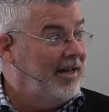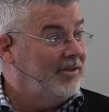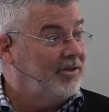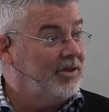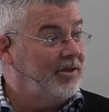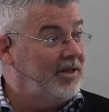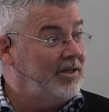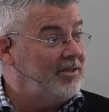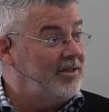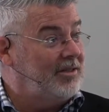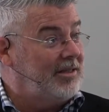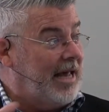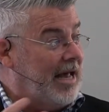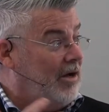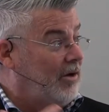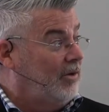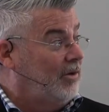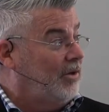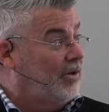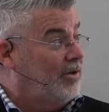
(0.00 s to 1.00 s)
So this is
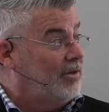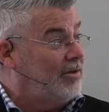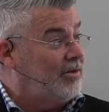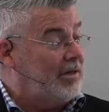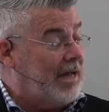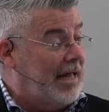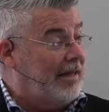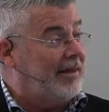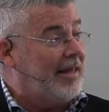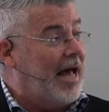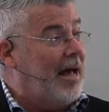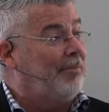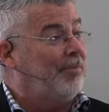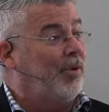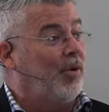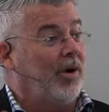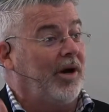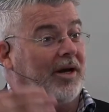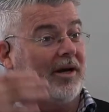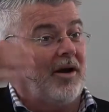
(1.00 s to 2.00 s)
elders at that
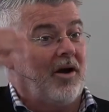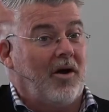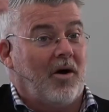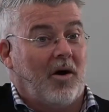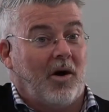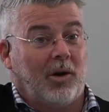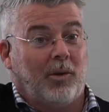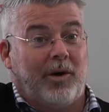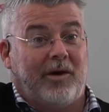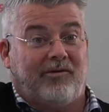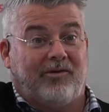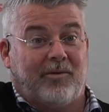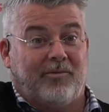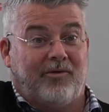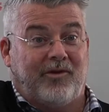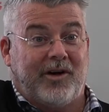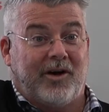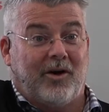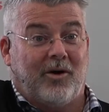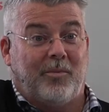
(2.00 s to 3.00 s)
point, all the way
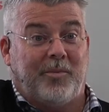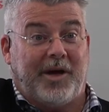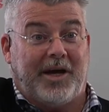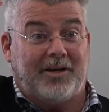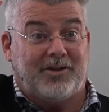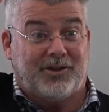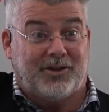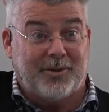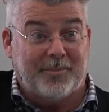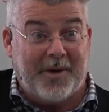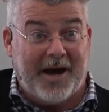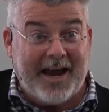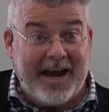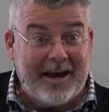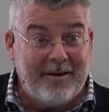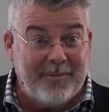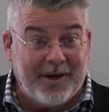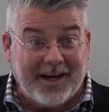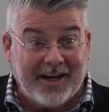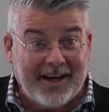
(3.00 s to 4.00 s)
from Vero Beach to
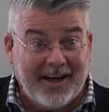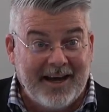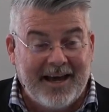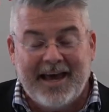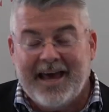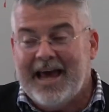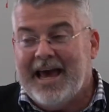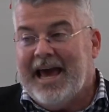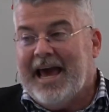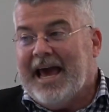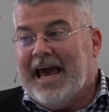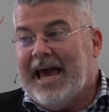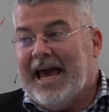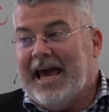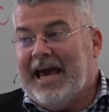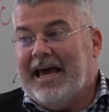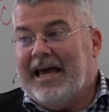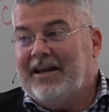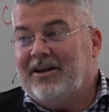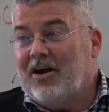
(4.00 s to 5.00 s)
Miami.
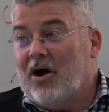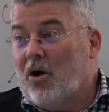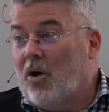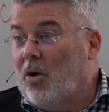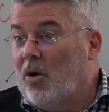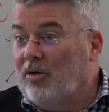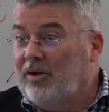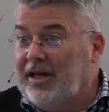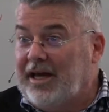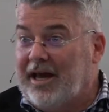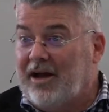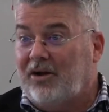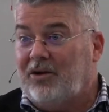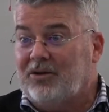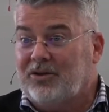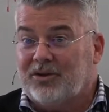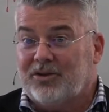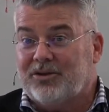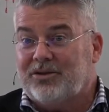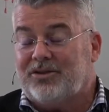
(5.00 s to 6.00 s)
And all the
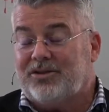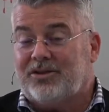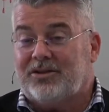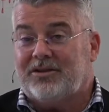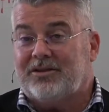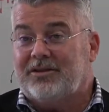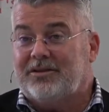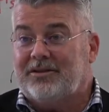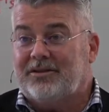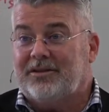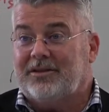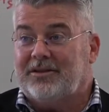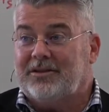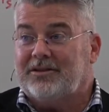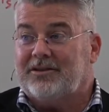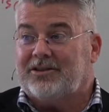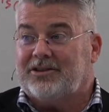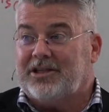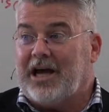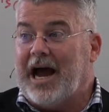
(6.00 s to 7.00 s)
elders
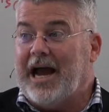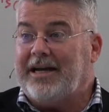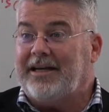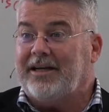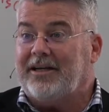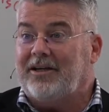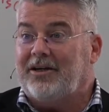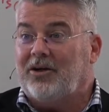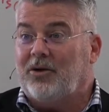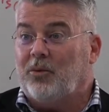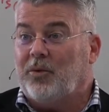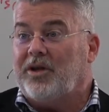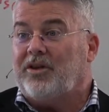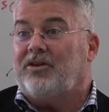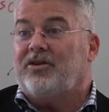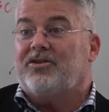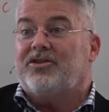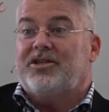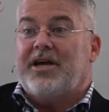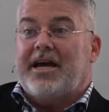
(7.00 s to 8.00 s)
sided
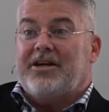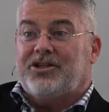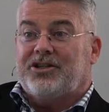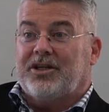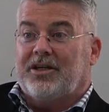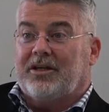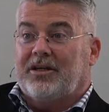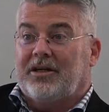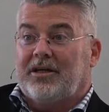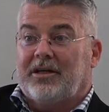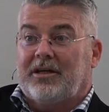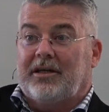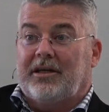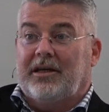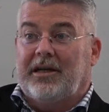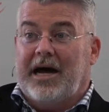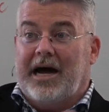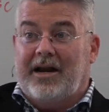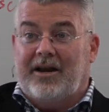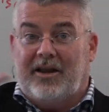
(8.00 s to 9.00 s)
with the session,
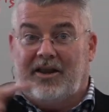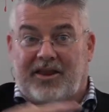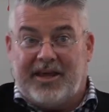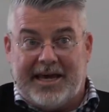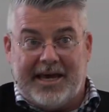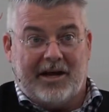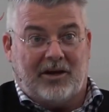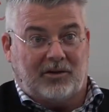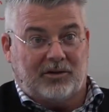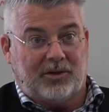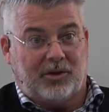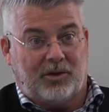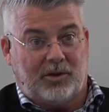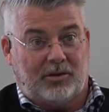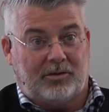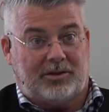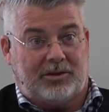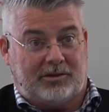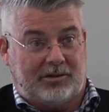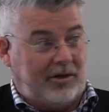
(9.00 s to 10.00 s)
not the elder
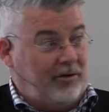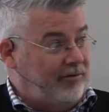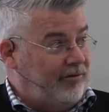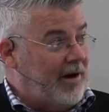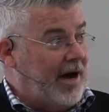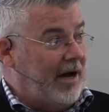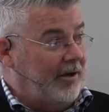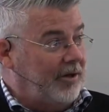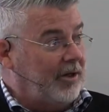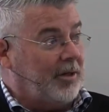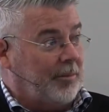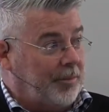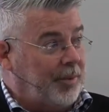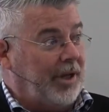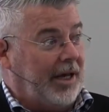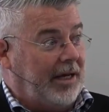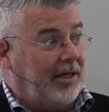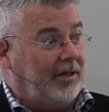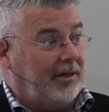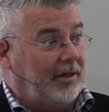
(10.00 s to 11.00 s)
who filed the
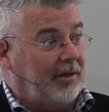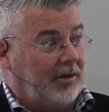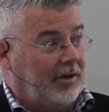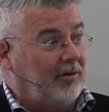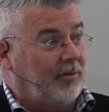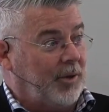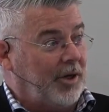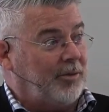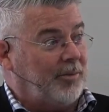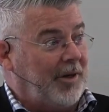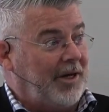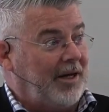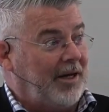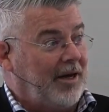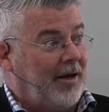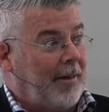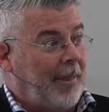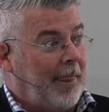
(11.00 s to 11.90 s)
complaint. You with me?